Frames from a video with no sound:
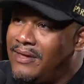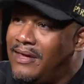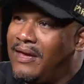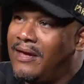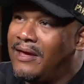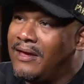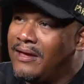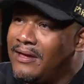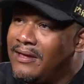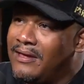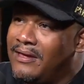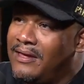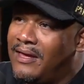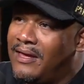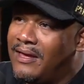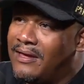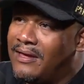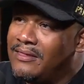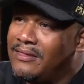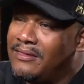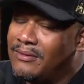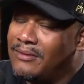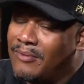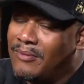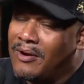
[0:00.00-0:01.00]
Yeah,
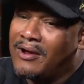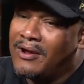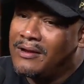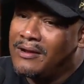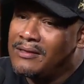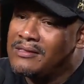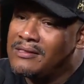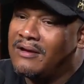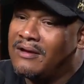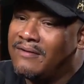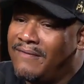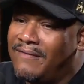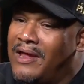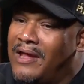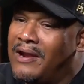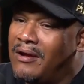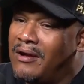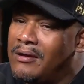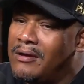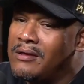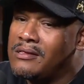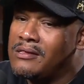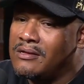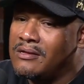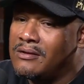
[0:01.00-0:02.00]
the market itself, and
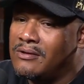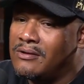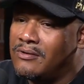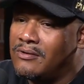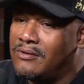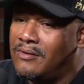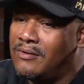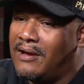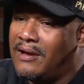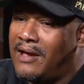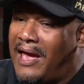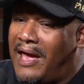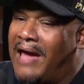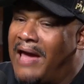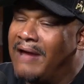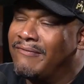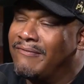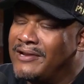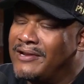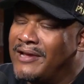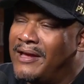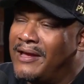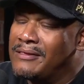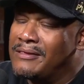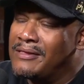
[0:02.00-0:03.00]
also
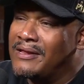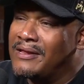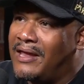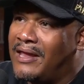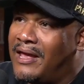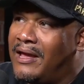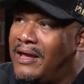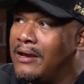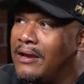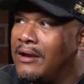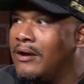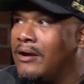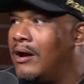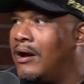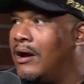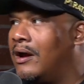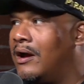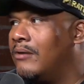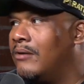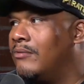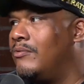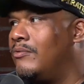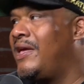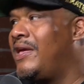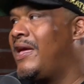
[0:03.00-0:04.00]
advertising. Like
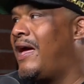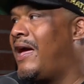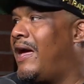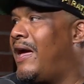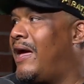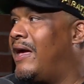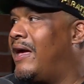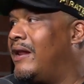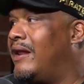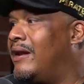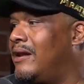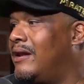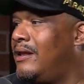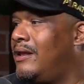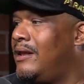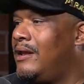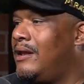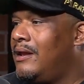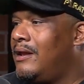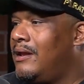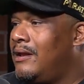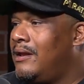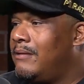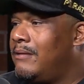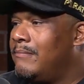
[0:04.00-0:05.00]
we had
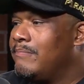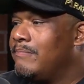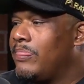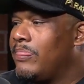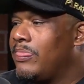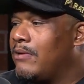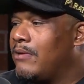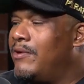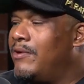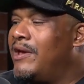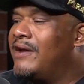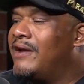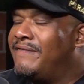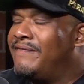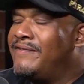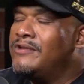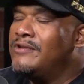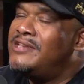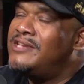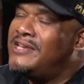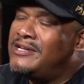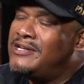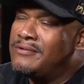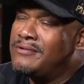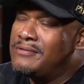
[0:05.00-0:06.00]
a few
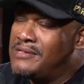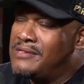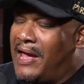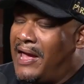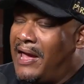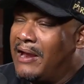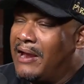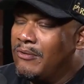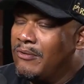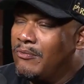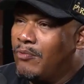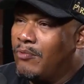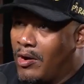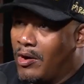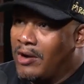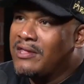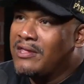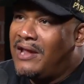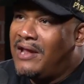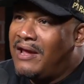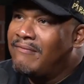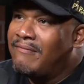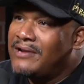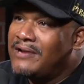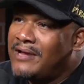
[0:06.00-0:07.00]
teachers that
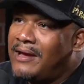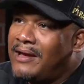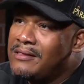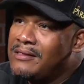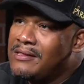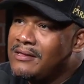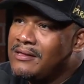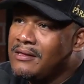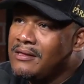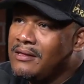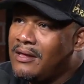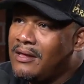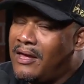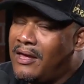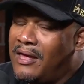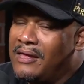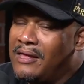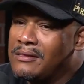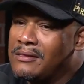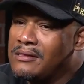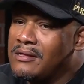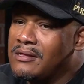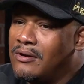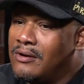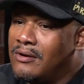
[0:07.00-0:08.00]
worked in advertising,
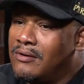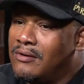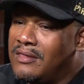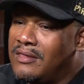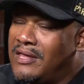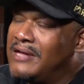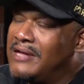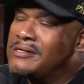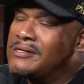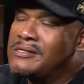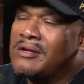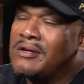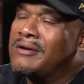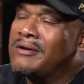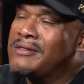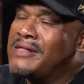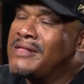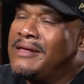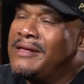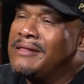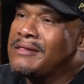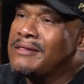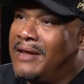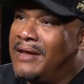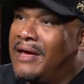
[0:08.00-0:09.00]
and so they just taught us
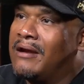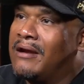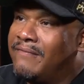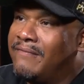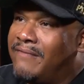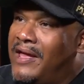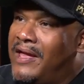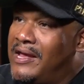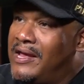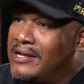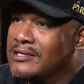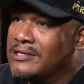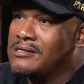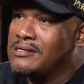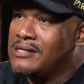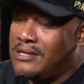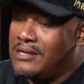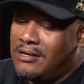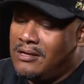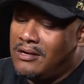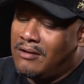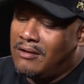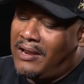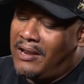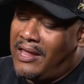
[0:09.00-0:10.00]
the ins and outs of an agency.
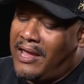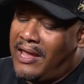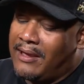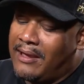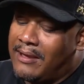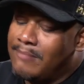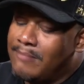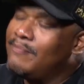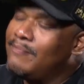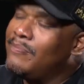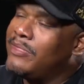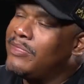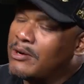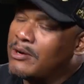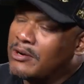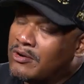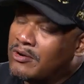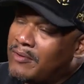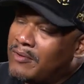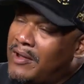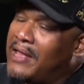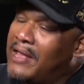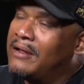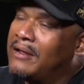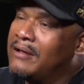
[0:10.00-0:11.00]
You know, like your
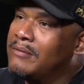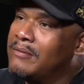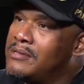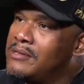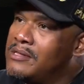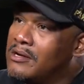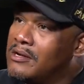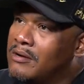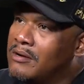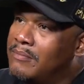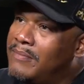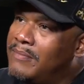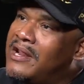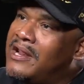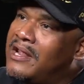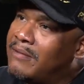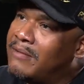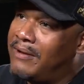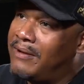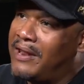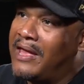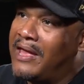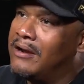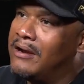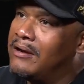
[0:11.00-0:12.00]
creatives, your media
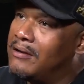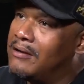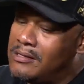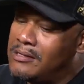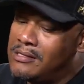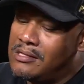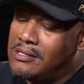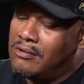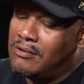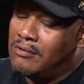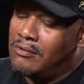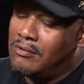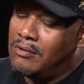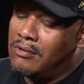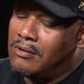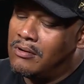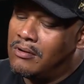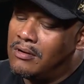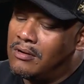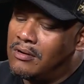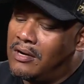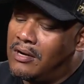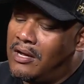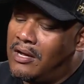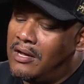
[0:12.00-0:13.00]
planners,
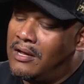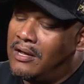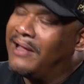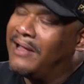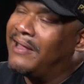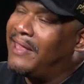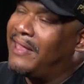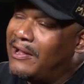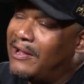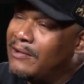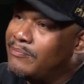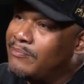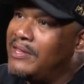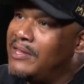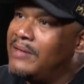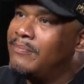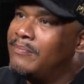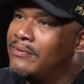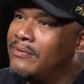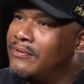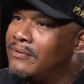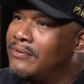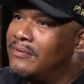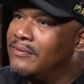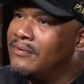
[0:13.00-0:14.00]
your account
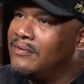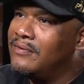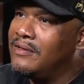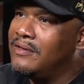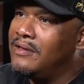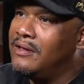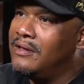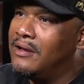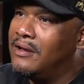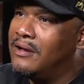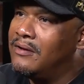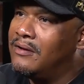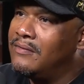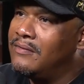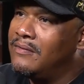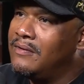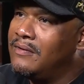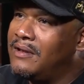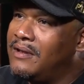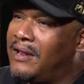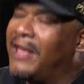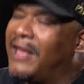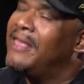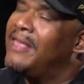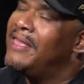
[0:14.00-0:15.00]
people. You know,
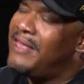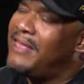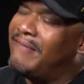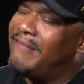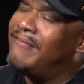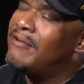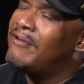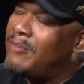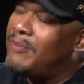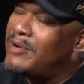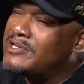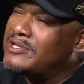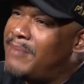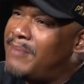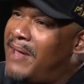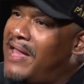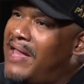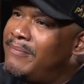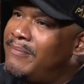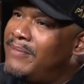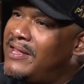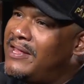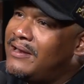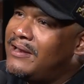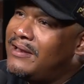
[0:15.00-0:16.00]
like have you ever watched
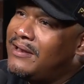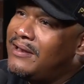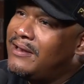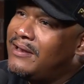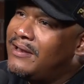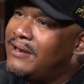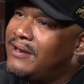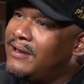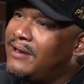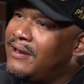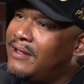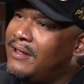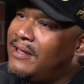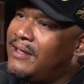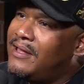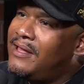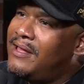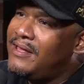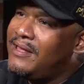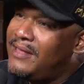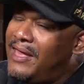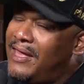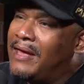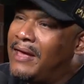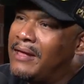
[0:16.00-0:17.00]
Mad Men?
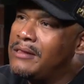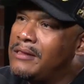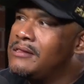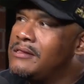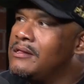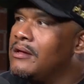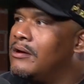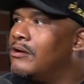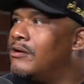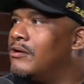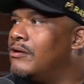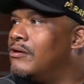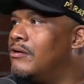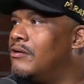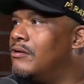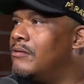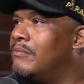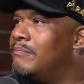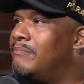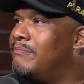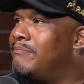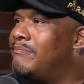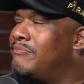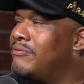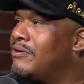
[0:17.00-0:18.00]
Yeah.
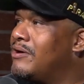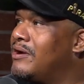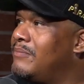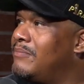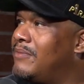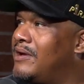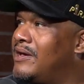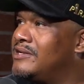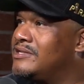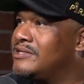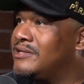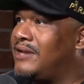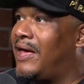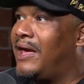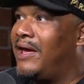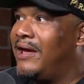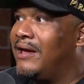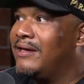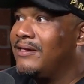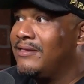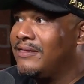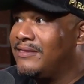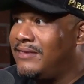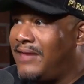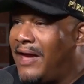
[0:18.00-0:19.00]
So pretty much
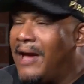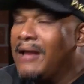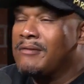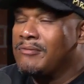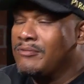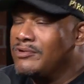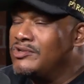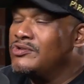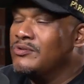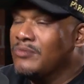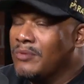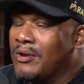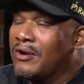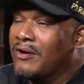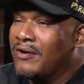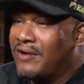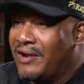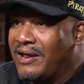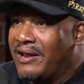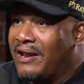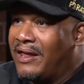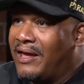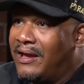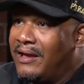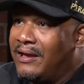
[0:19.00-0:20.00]
like that's what you learn
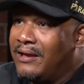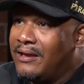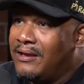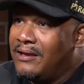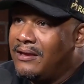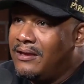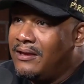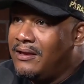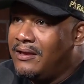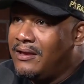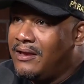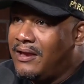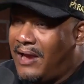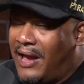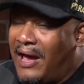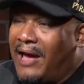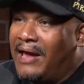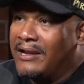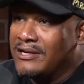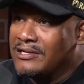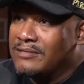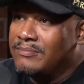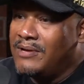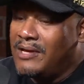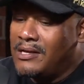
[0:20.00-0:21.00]
at like
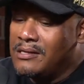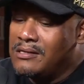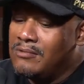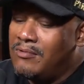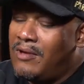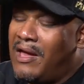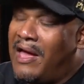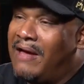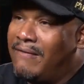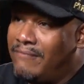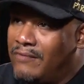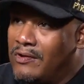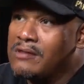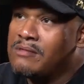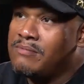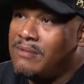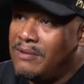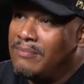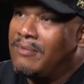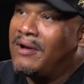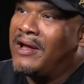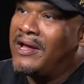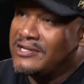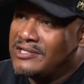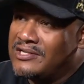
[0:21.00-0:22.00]
college, because you have those
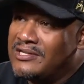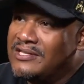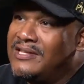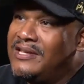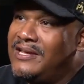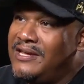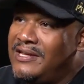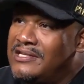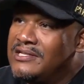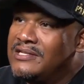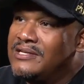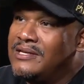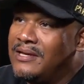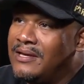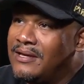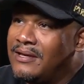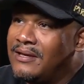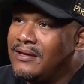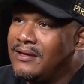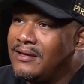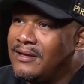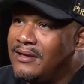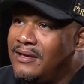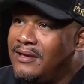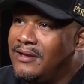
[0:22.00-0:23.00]
people actually
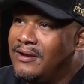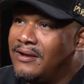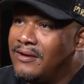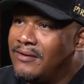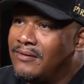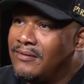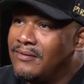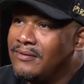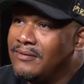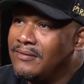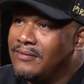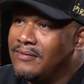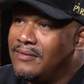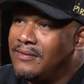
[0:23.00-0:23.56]
teaching. You know.